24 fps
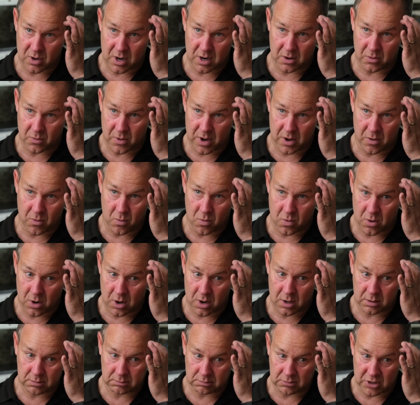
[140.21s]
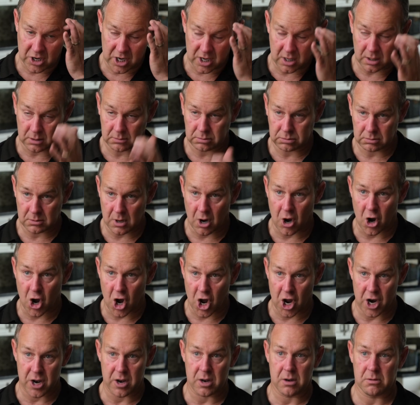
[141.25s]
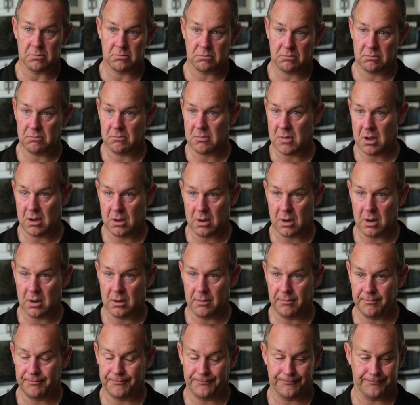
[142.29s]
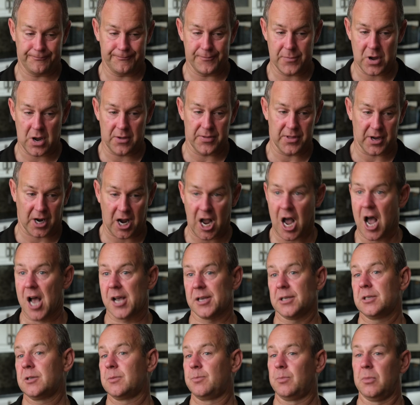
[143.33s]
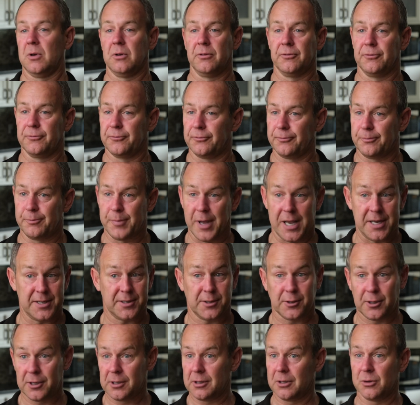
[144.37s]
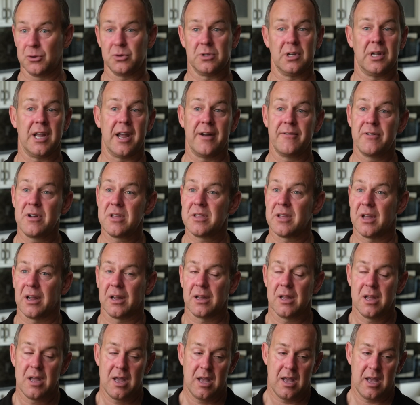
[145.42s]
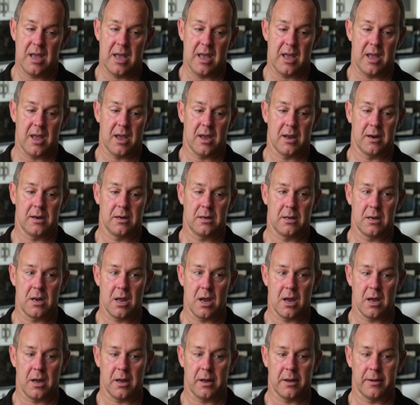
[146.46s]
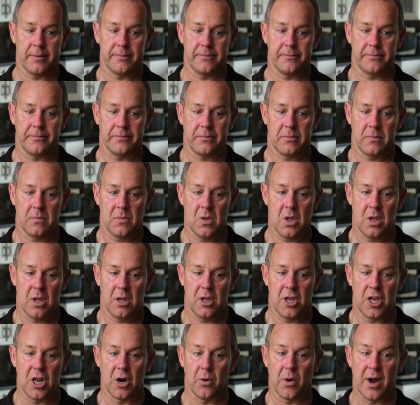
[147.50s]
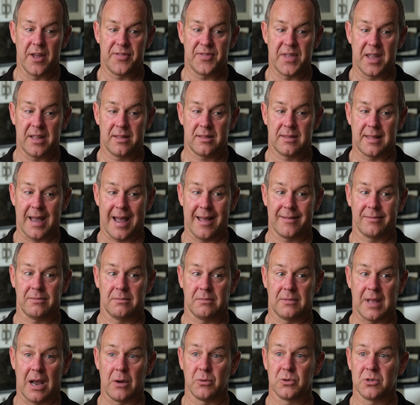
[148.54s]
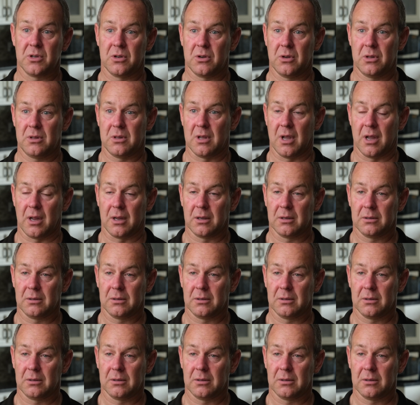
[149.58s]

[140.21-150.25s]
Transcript: where we were, on the cusp of basically losing everything. And, I think that was a good thing.